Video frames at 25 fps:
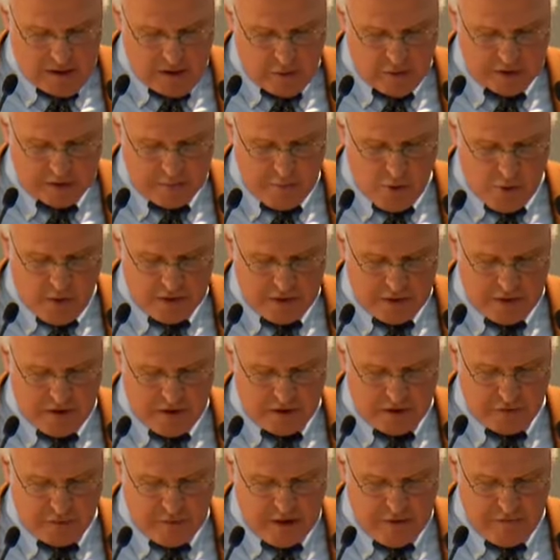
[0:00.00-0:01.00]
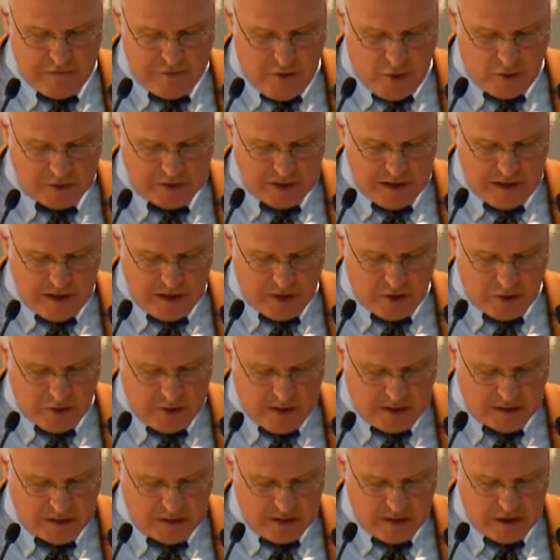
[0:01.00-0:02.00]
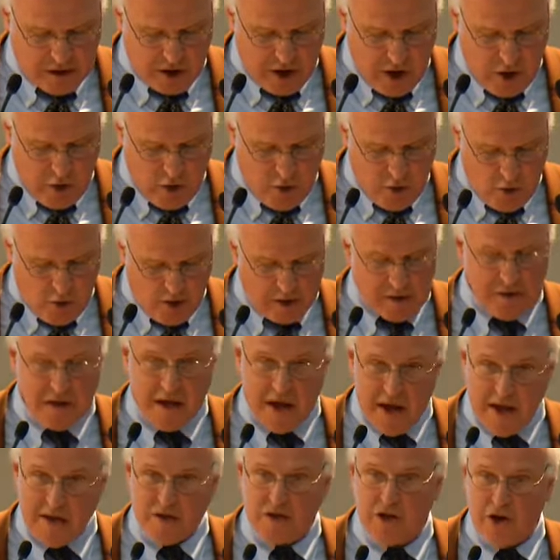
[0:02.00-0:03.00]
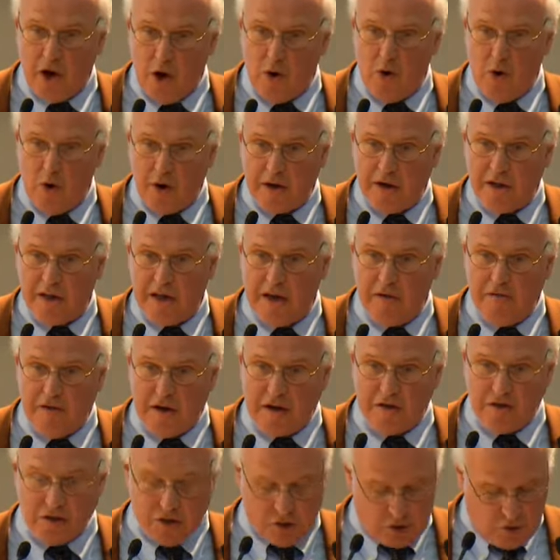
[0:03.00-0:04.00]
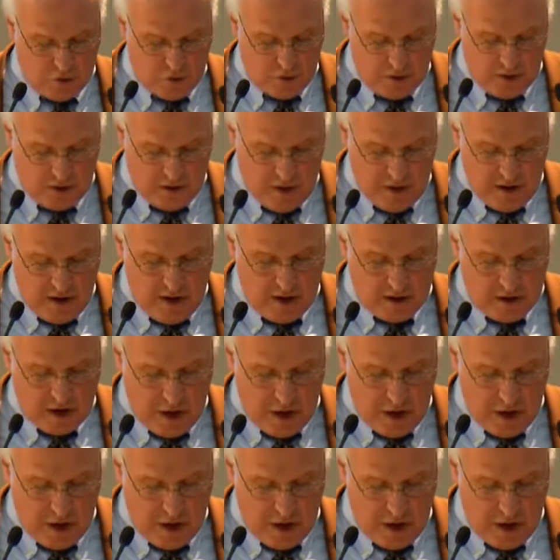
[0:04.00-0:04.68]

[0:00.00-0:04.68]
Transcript: there was more than a threefold increase in the cohort, the age cohort, leaving school,